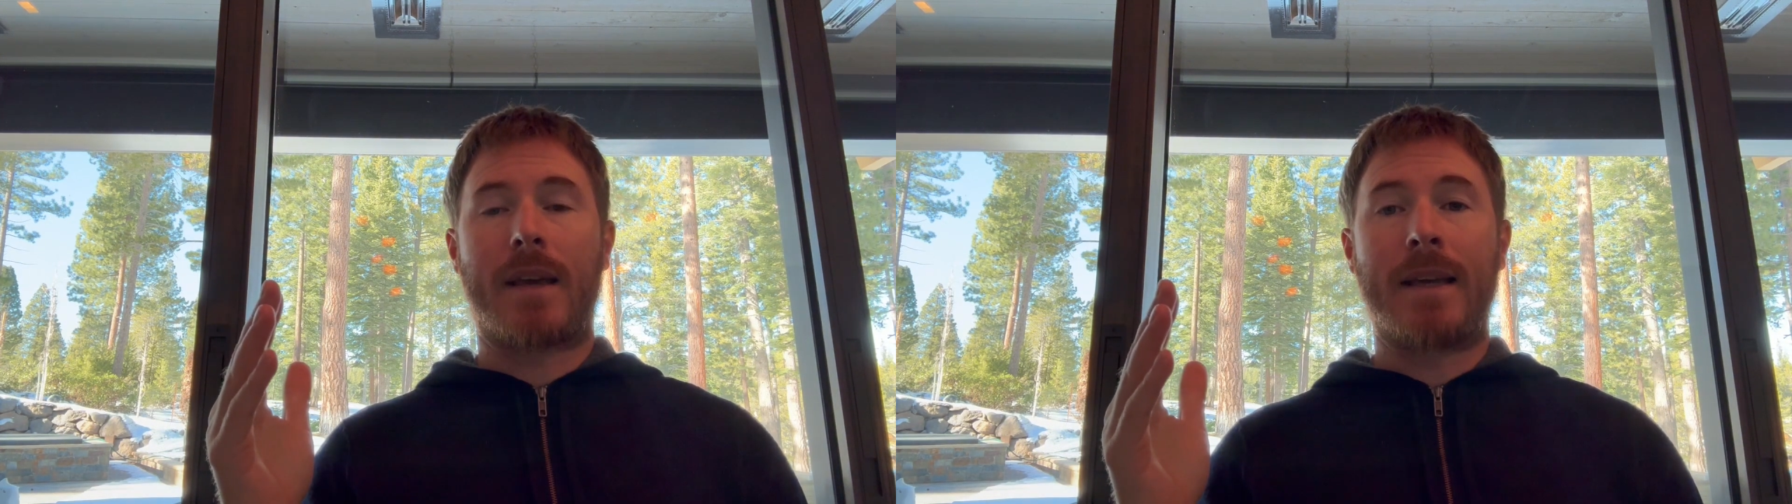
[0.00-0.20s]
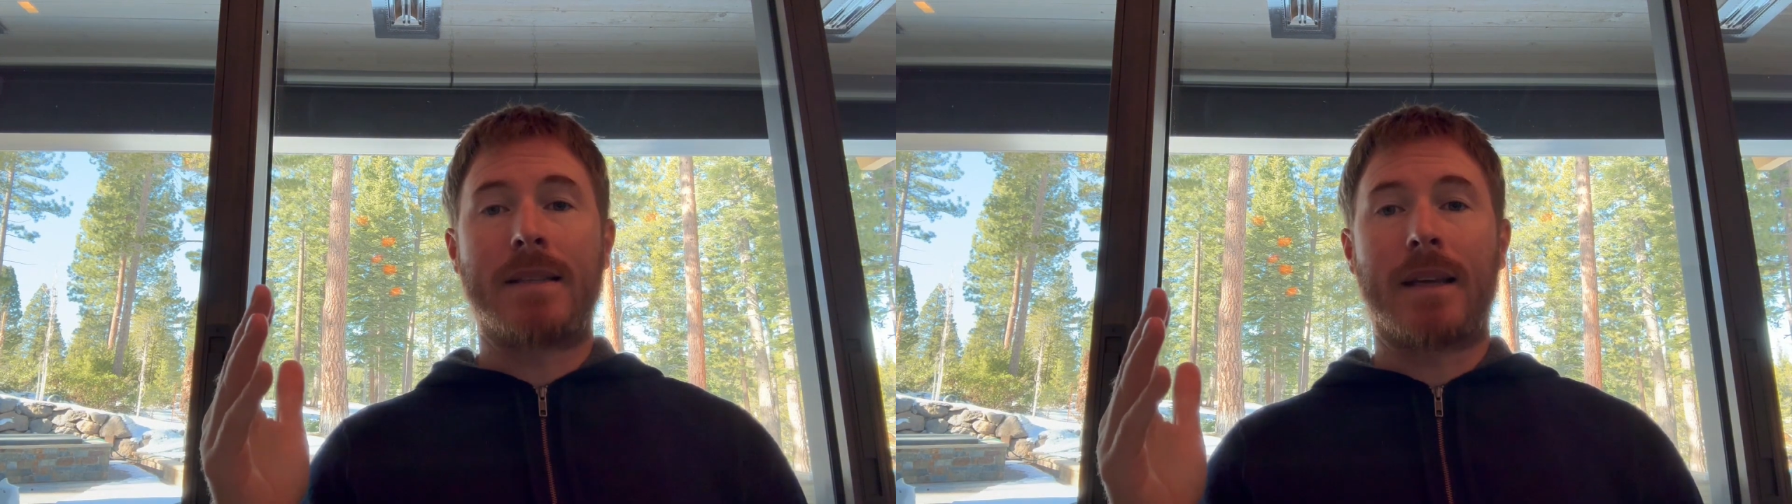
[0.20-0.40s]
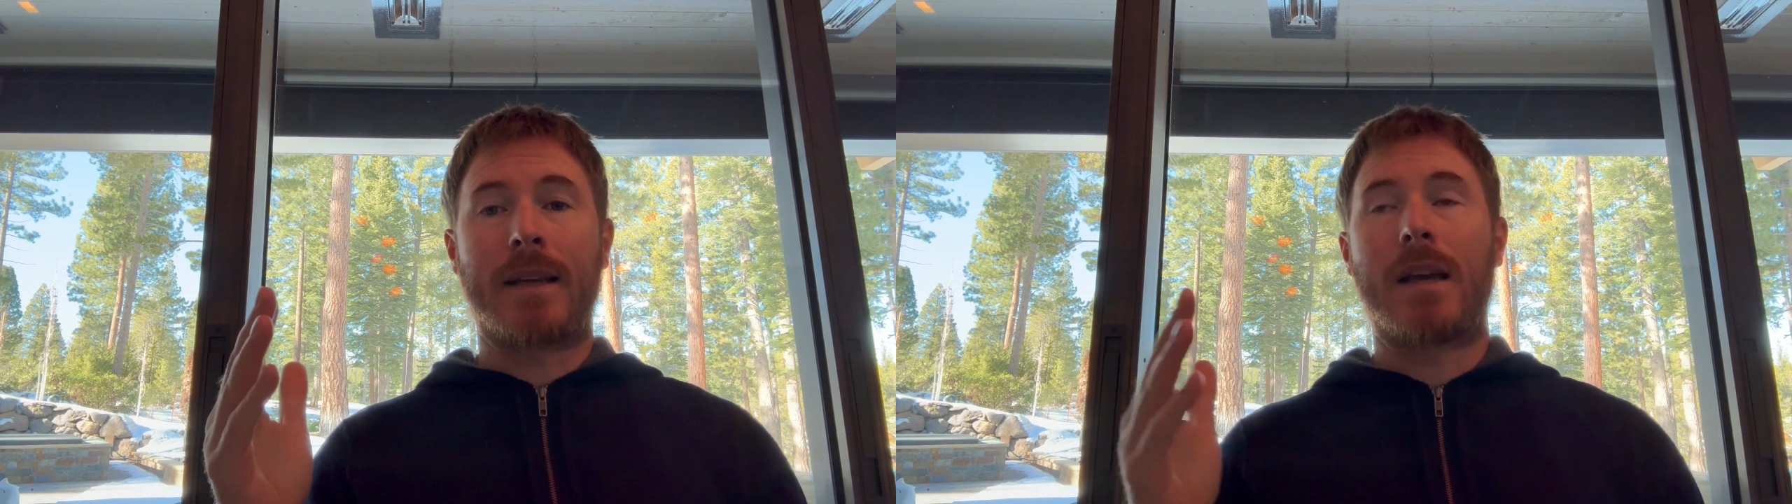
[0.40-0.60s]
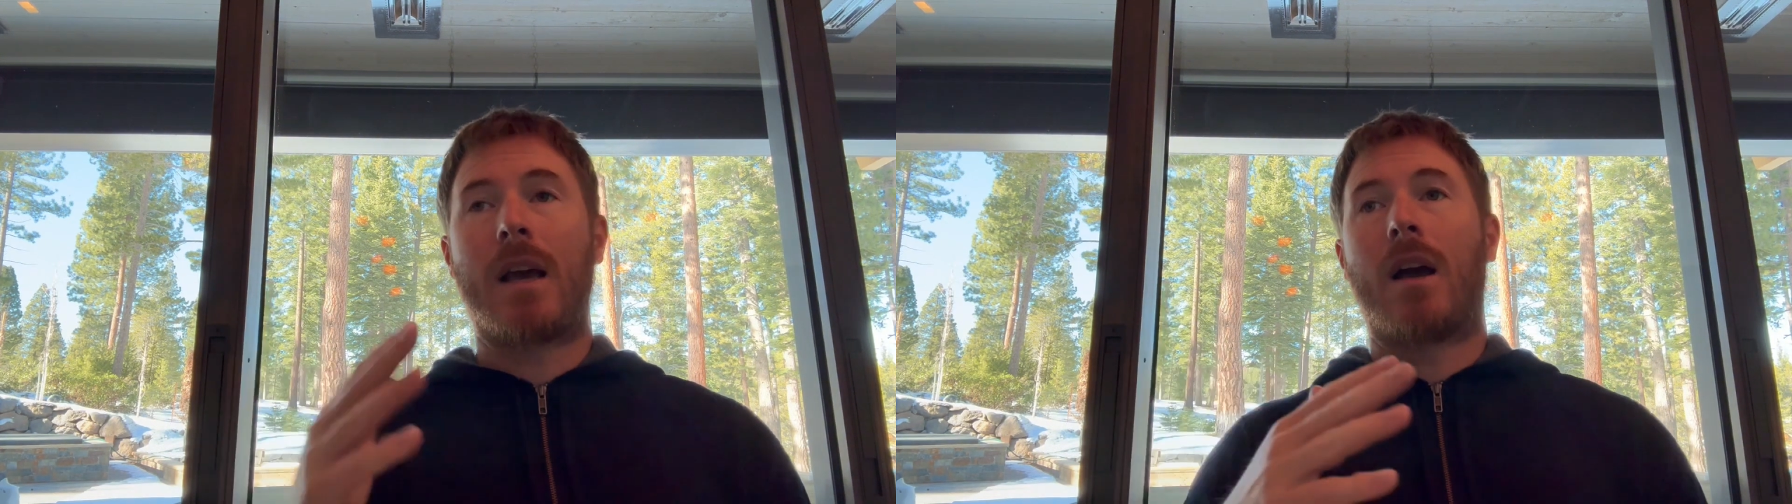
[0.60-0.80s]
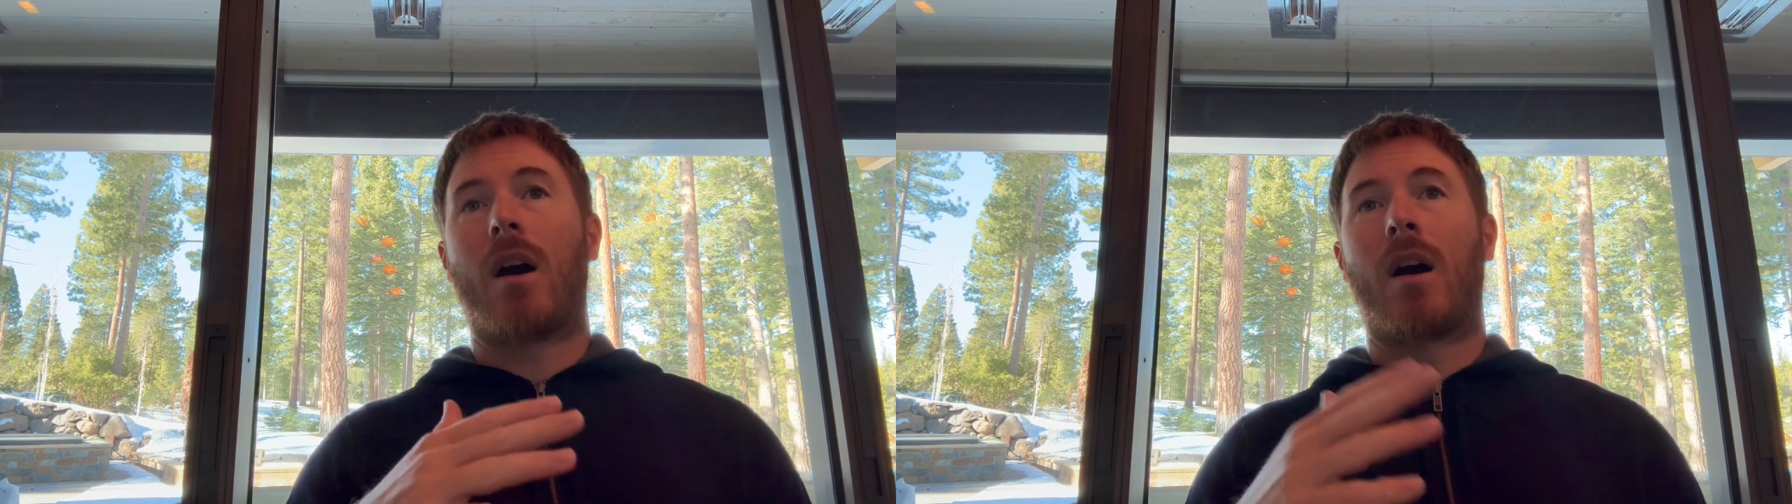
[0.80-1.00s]
eating,
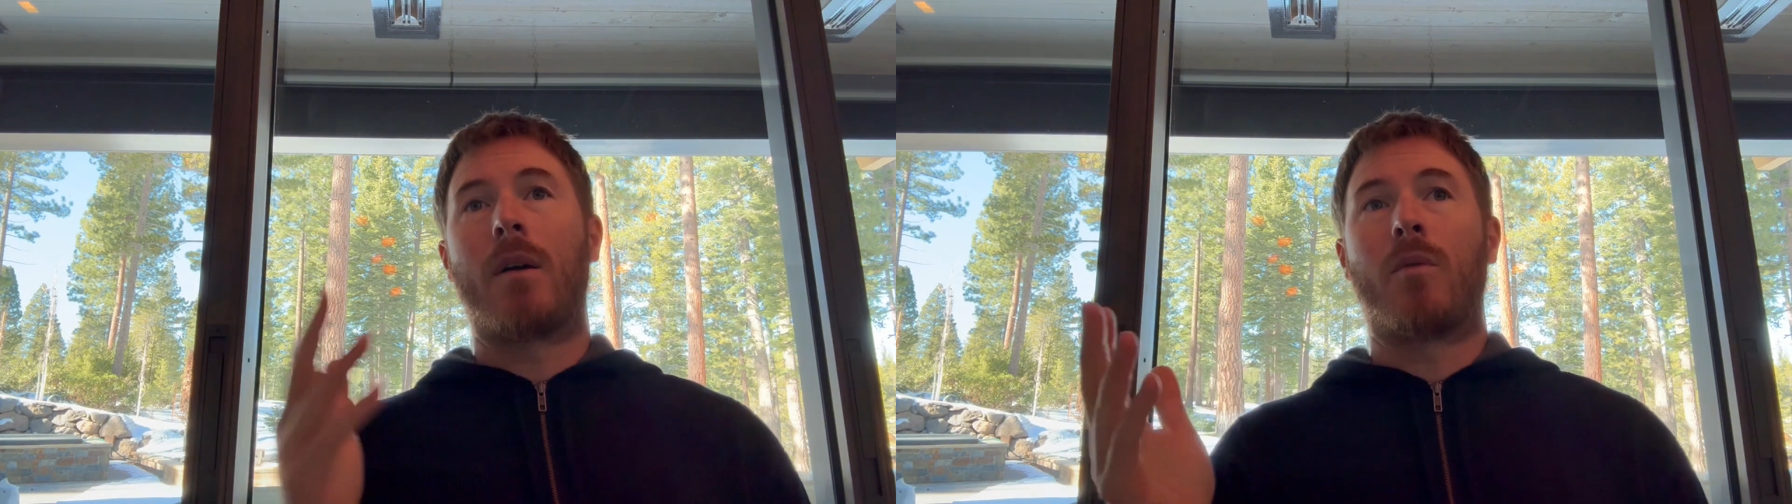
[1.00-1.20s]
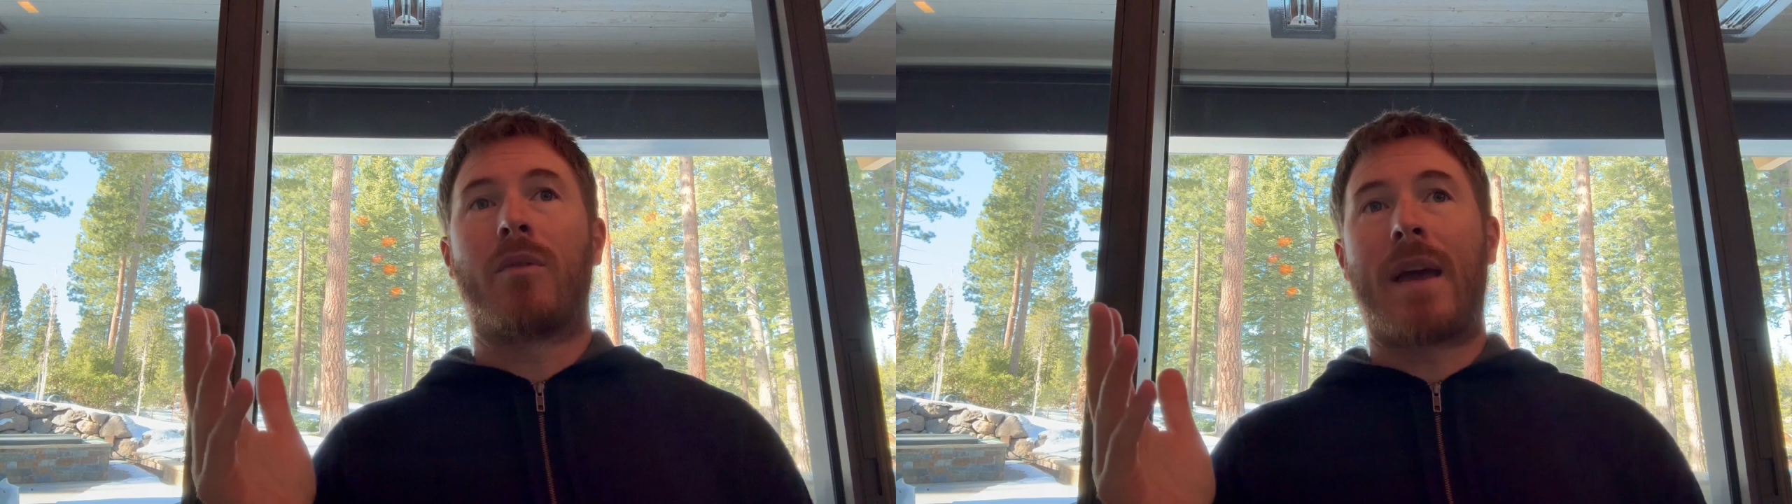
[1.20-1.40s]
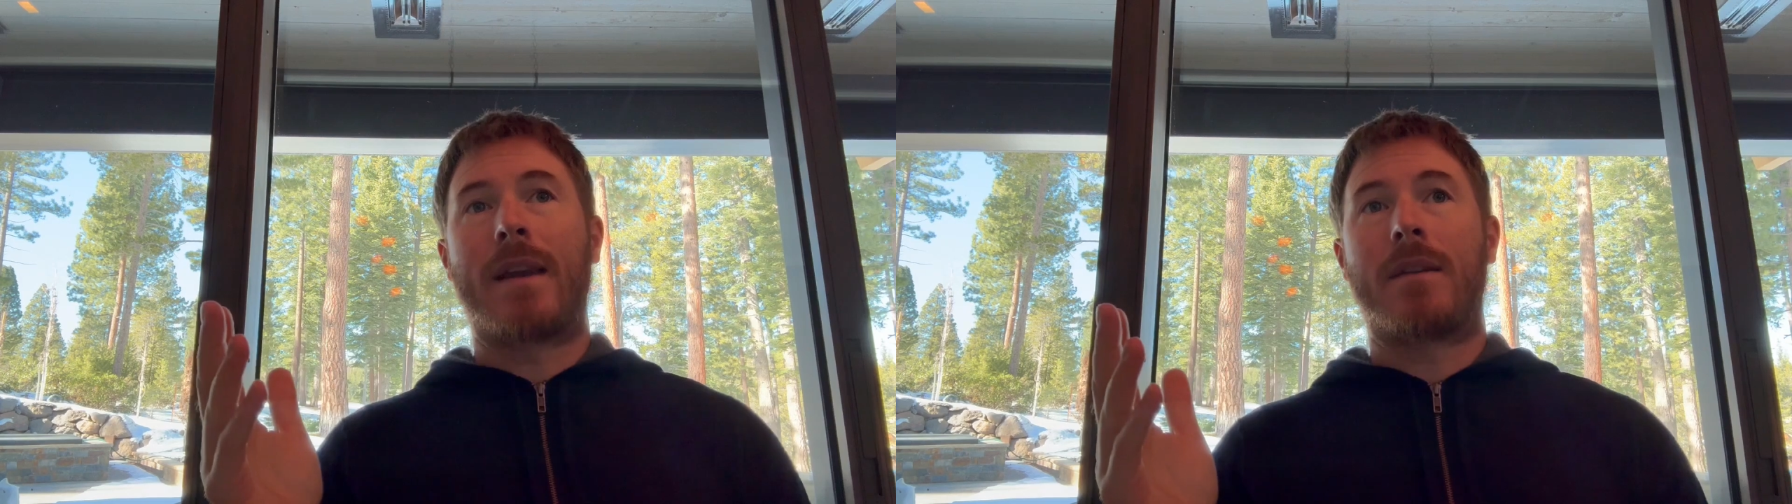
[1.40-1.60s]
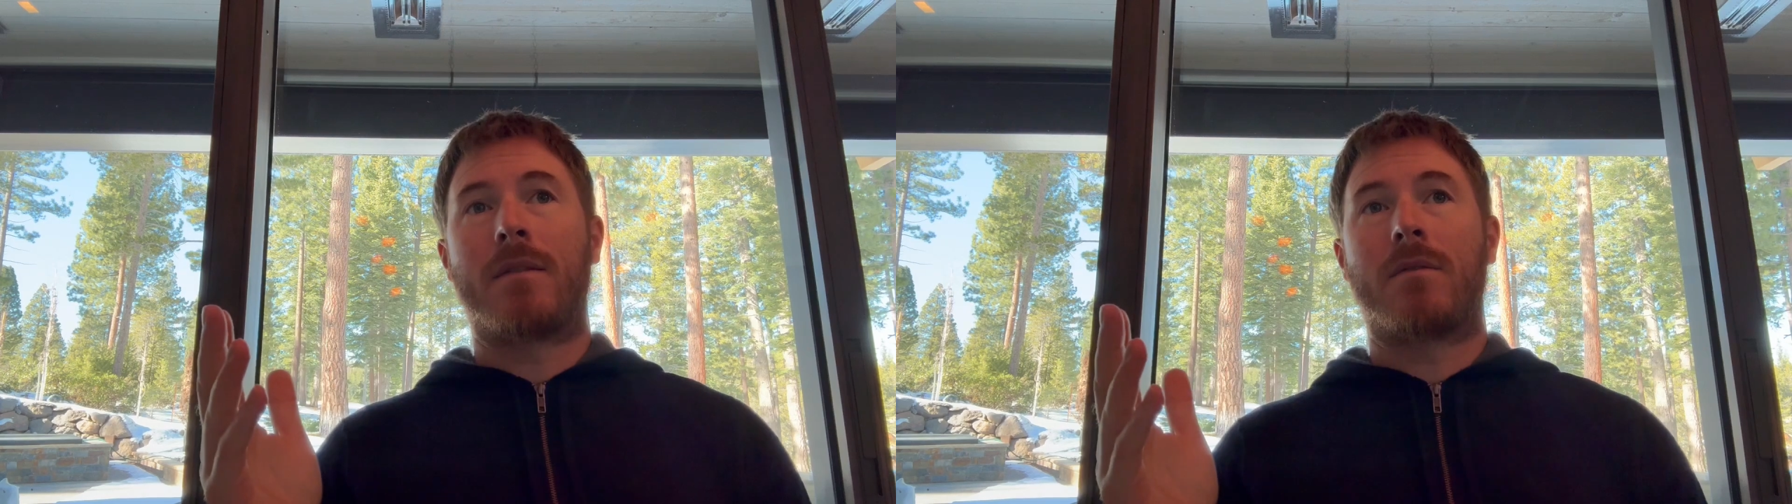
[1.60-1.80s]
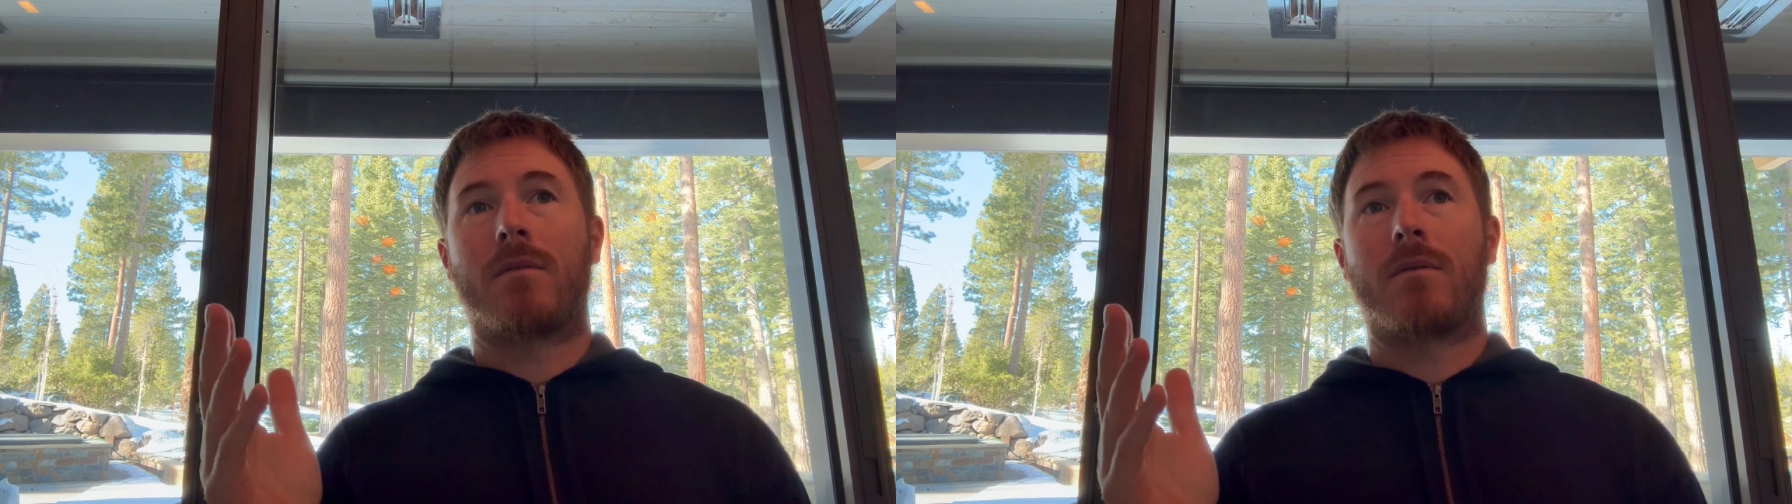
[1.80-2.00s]
I will then,